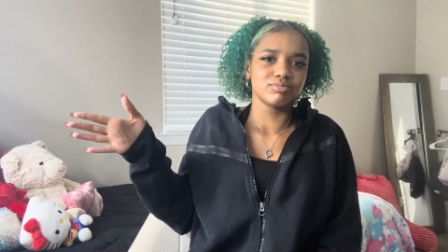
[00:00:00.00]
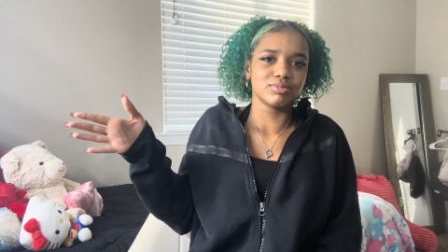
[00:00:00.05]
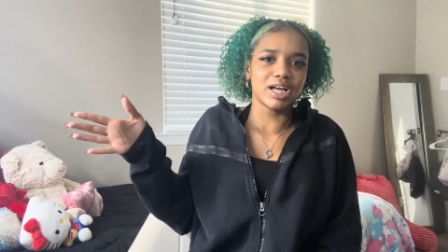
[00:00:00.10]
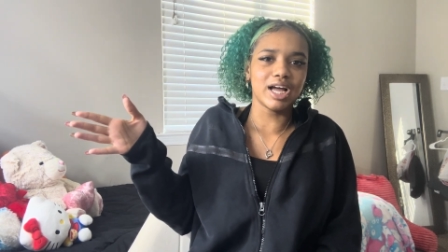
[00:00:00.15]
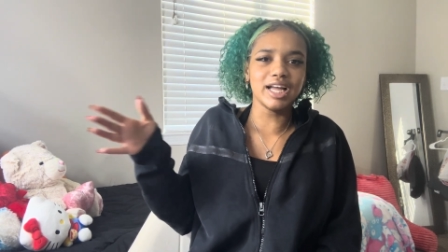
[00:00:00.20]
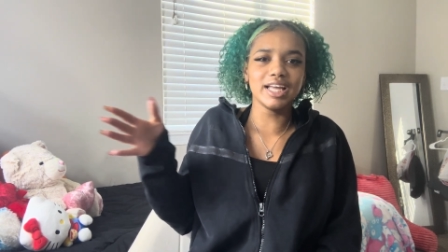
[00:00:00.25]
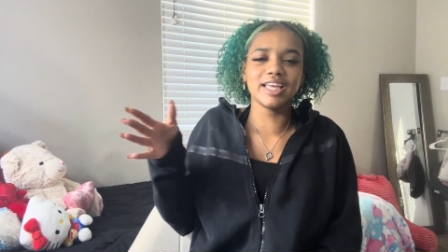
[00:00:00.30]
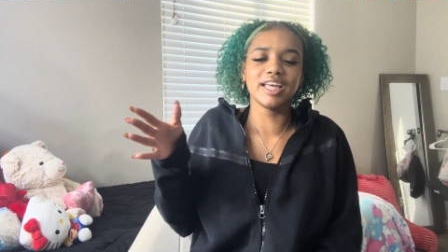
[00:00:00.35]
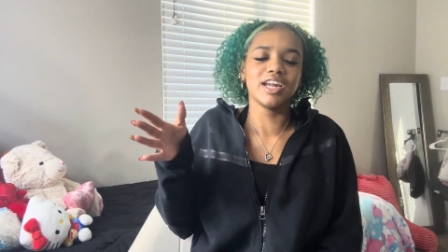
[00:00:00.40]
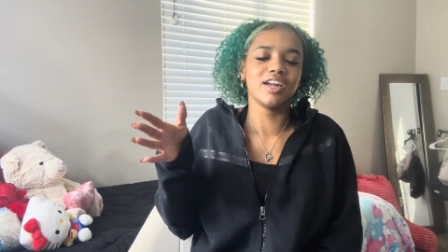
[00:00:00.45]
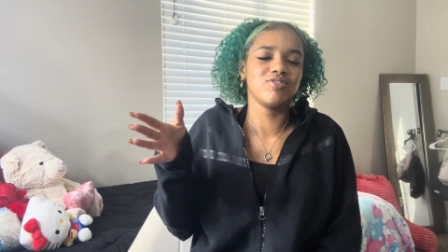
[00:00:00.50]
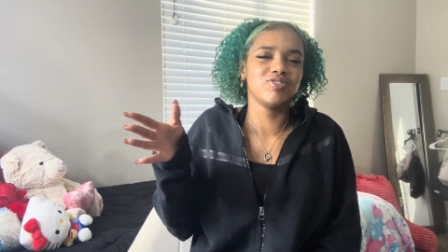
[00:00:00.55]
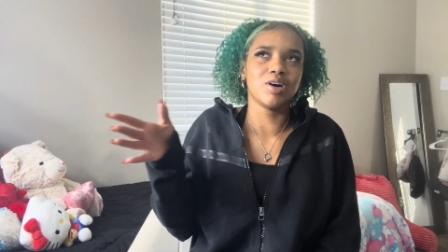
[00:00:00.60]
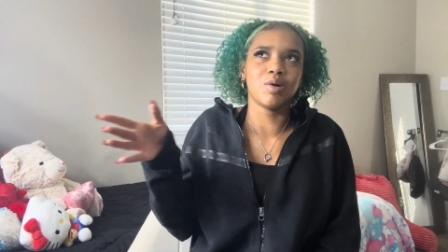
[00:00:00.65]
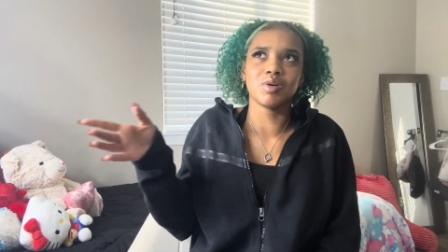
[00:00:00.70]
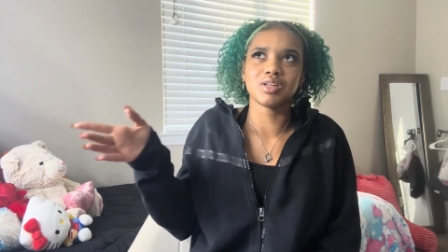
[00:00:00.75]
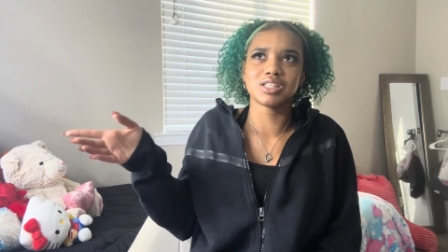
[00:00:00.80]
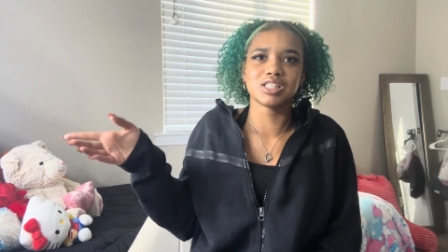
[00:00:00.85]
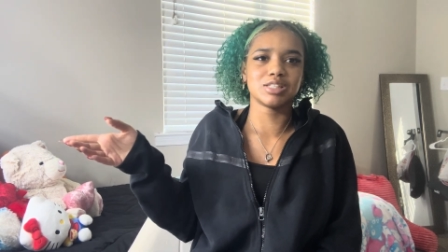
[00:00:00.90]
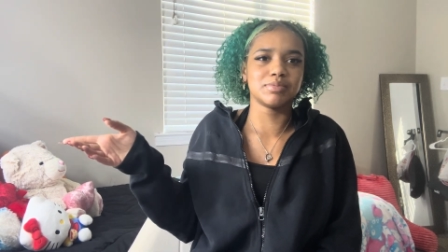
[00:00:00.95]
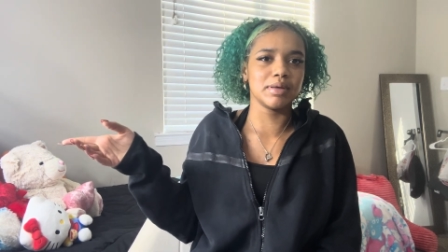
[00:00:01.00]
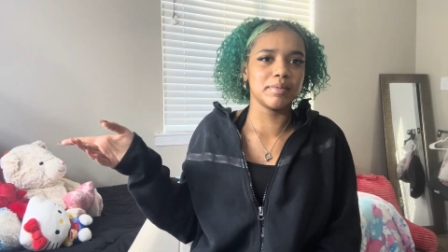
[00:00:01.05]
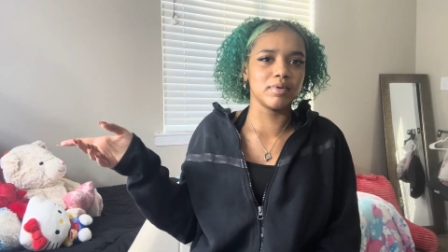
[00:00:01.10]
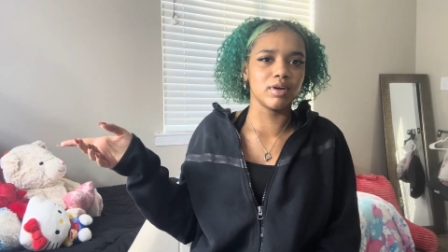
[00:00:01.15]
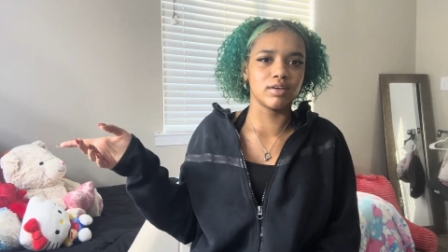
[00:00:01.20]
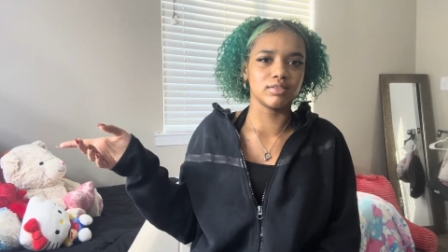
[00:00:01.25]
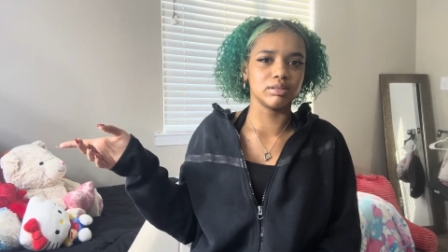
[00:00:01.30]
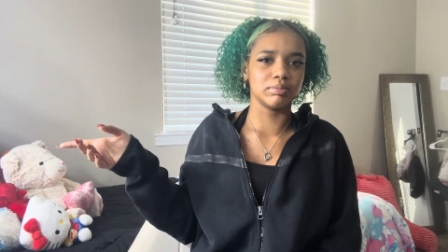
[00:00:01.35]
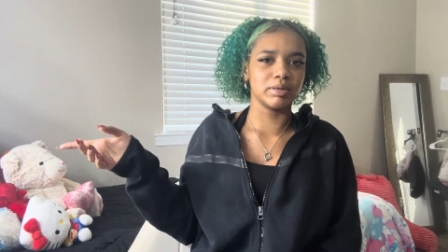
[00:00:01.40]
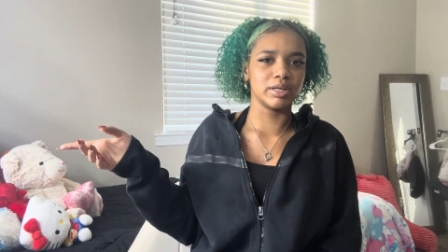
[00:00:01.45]
I get it if y'all want to suspend me
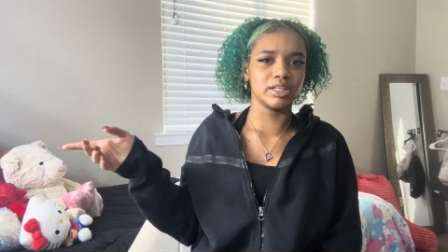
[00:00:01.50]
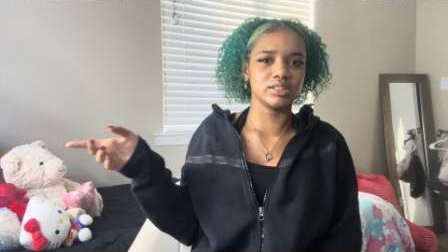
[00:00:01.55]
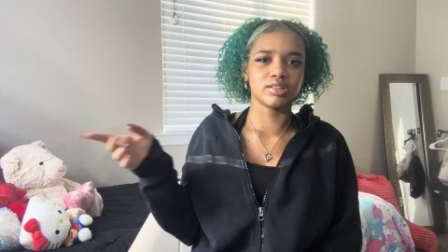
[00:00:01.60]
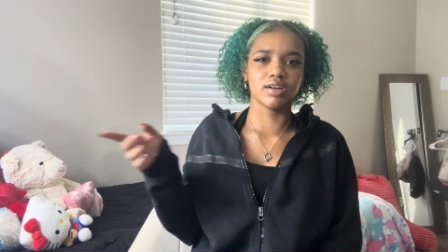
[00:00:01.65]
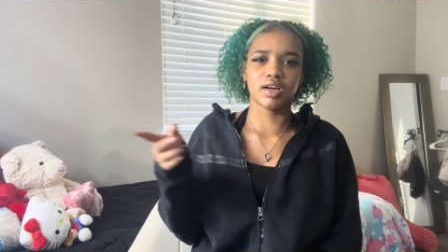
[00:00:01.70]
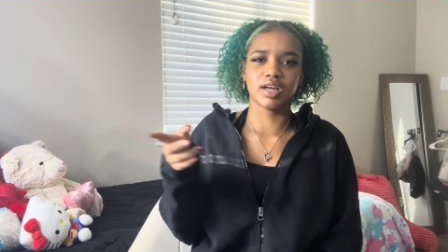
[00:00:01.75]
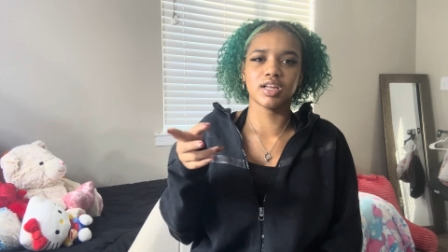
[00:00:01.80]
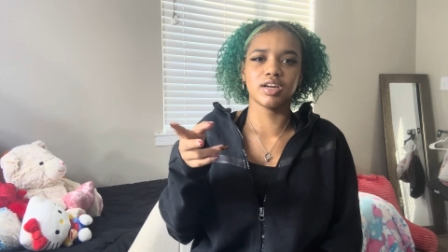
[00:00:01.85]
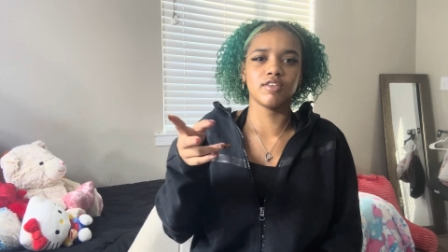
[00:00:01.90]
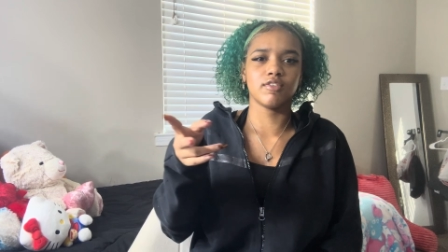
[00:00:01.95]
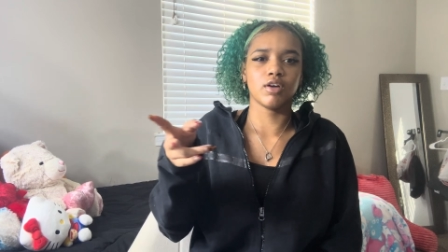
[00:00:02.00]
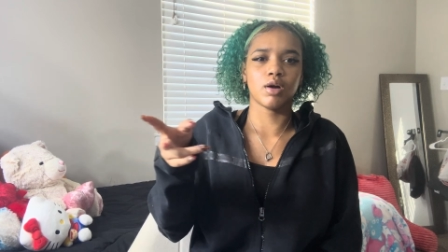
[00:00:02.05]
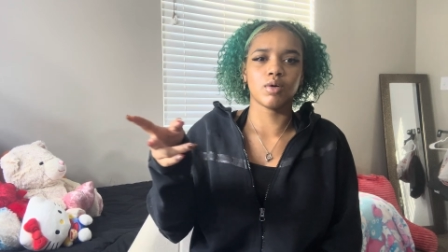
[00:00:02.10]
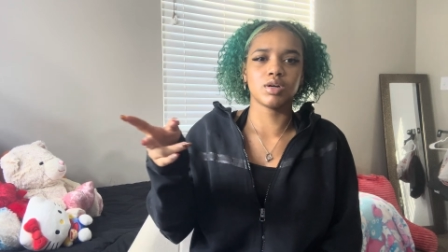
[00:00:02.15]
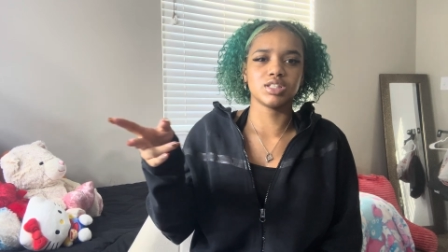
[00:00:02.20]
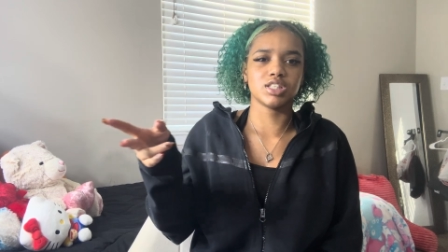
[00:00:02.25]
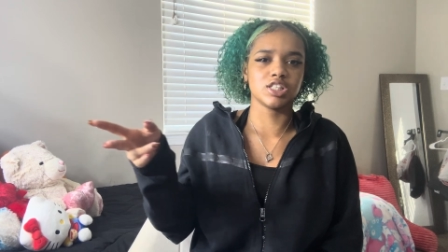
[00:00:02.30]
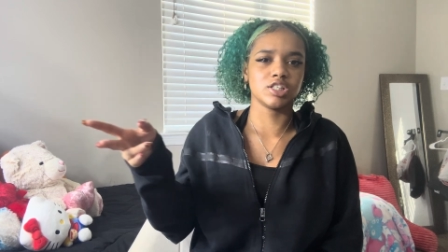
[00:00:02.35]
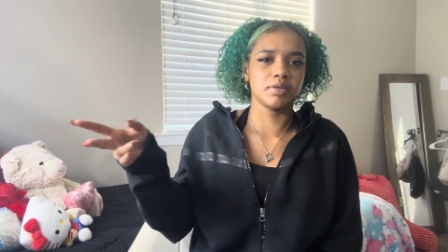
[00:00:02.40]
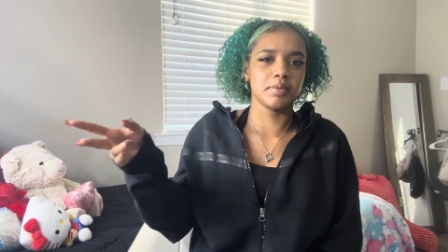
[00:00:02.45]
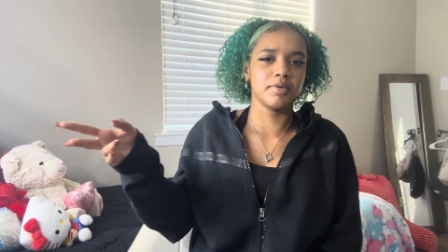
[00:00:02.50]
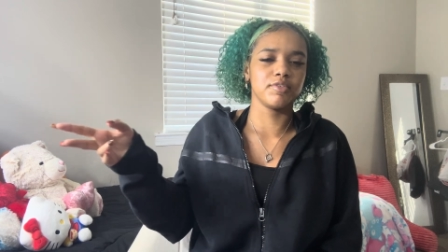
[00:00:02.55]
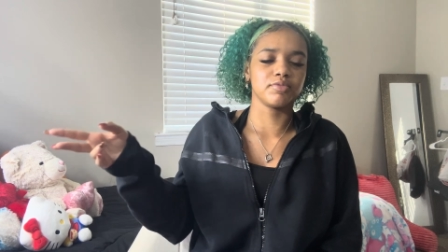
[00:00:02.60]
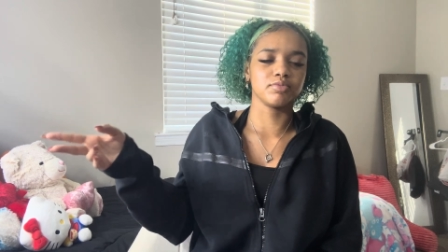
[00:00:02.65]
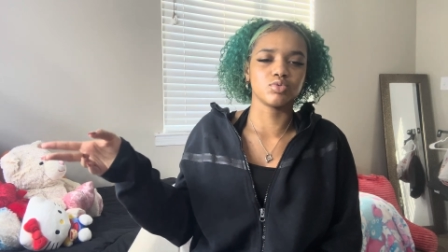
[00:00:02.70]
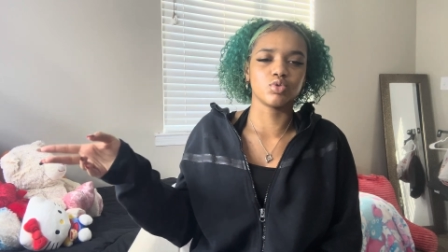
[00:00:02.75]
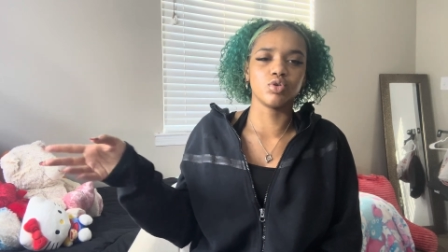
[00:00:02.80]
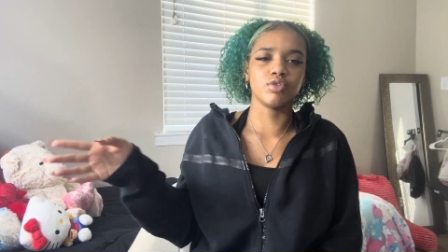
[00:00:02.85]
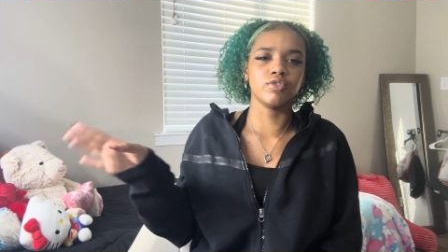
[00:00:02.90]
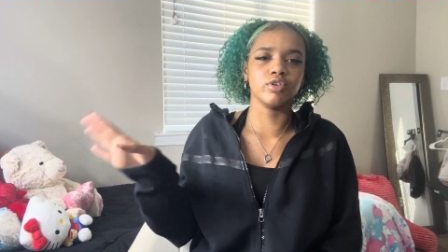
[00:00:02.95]
off the bus. I get it if y'all want to suspend me from
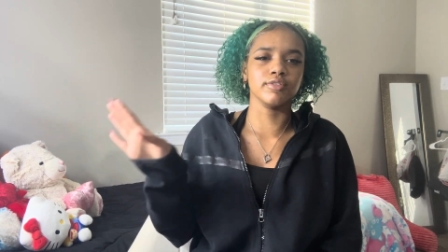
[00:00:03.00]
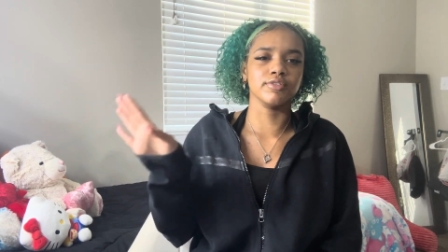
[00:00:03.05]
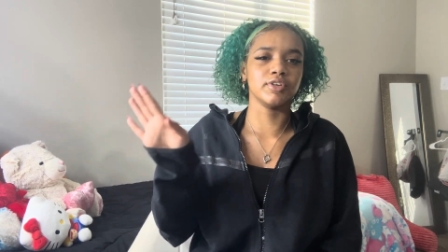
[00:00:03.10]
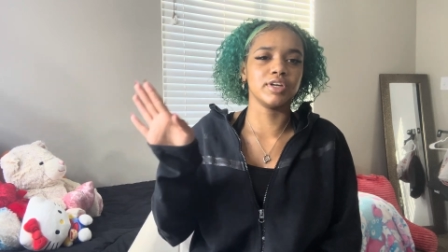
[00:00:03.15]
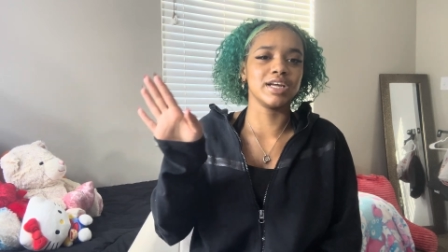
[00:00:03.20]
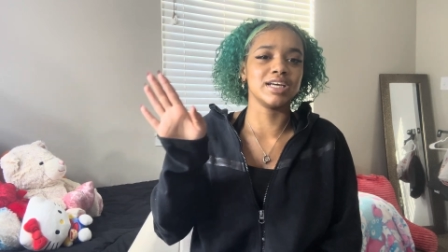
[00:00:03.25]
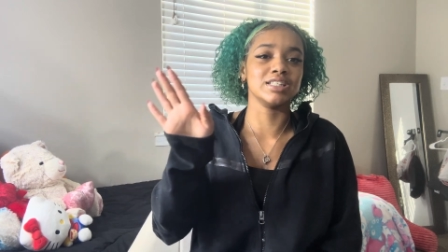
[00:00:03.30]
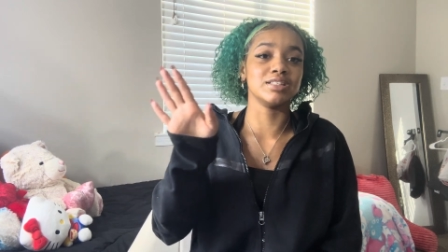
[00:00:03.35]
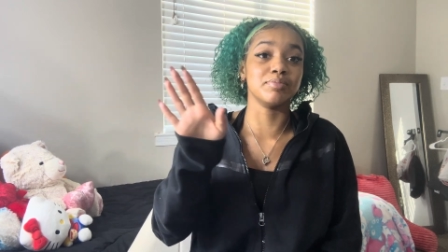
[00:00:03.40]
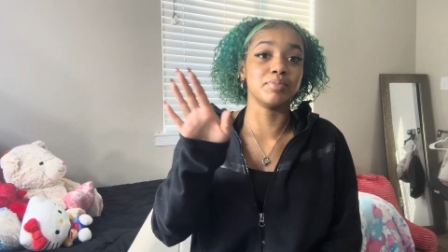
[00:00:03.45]
school for a few days,